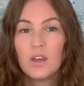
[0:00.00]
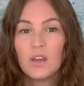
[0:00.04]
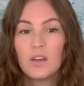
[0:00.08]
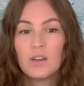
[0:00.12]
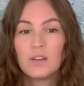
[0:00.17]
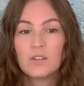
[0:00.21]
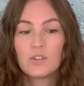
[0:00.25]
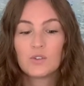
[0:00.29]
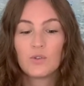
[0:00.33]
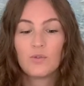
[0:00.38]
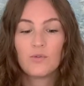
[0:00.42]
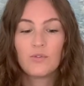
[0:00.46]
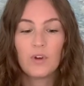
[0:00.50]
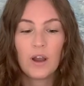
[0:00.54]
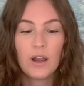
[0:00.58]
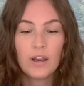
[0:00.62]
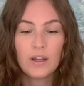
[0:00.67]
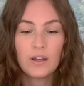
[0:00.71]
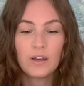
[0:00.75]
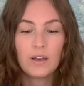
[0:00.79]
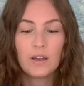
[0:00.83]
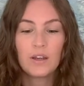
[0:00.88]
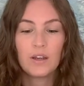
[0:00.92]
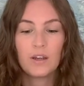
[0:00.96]
is
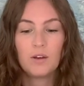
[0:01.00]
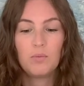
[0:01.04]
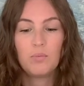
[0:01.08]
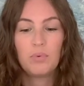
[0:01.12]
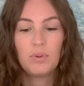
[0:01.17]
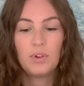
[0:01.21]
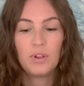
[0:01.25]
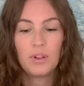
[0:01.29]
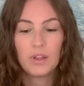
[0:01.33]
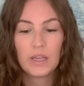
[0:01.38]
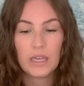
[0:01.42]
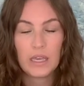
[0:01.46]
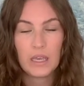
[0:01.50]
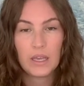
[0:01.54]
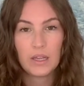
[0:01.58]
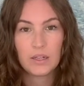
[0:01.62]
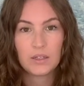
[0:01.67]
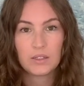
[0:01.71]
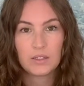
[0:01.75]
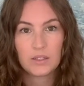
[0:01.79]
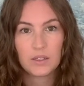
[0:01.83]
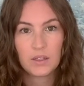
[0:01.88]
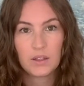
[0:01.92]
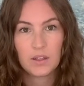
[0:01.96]
finding a
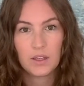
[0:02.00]
plant